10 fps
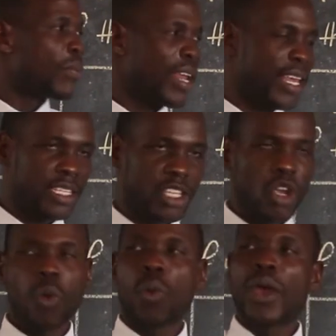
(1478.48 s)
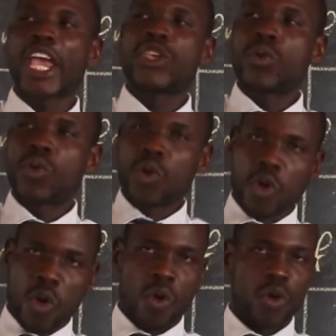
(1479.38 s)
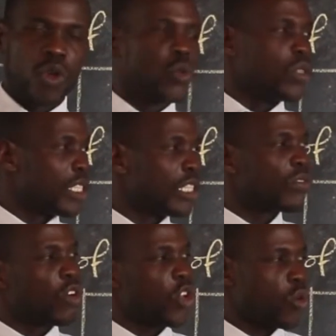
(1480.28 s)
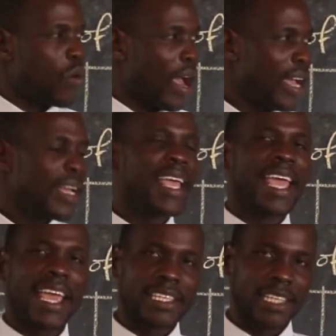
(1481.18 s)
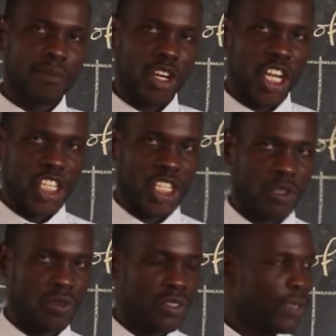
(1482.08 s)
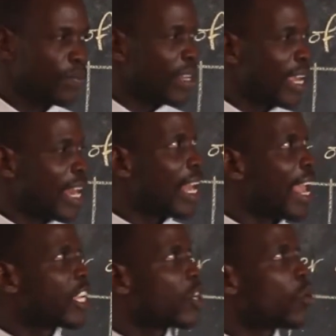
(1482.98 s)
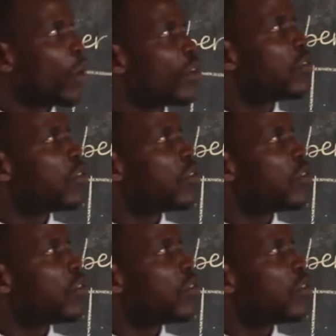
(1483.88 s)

place where you go to sit for your examinations. Like we